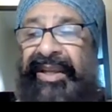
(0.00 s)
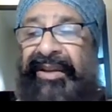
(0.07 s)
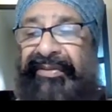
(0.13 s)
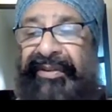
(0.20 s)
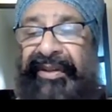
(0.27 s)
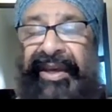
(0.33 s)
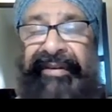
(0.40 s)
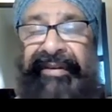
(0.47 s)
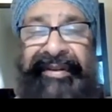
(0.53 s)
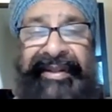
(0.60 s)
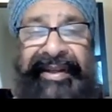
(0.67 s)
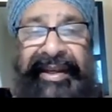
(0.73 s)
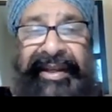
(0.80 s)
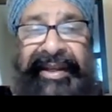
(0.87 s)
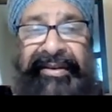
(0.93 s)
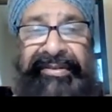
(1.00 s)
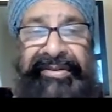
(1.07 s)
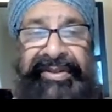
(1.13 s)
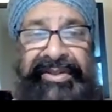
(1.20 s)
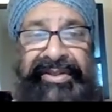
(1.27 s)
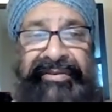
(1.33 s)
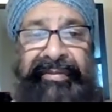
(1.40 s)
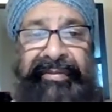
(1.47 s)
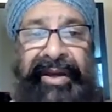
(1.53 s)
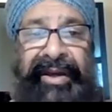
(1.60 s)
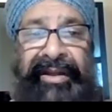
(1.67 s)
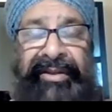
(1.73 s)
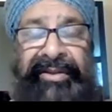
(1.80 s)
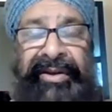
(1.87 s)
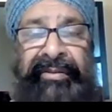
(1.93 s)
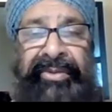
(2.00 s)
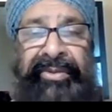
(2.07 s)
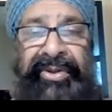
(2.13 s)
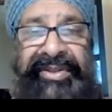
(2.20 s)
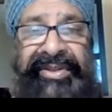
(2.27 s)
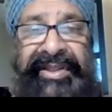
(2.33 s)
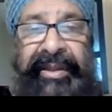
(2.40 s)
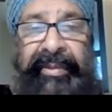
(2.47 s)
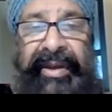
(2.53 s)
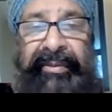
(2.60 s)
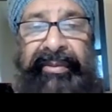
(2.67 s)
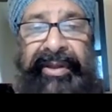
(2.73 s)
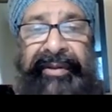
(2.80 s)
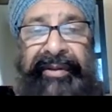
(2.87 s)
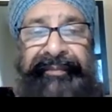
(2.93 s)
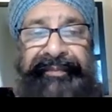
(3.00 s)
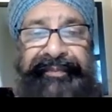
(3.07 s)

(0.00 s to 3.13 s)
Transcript: if they have a diagnosis of mild or moderate sleep apnea?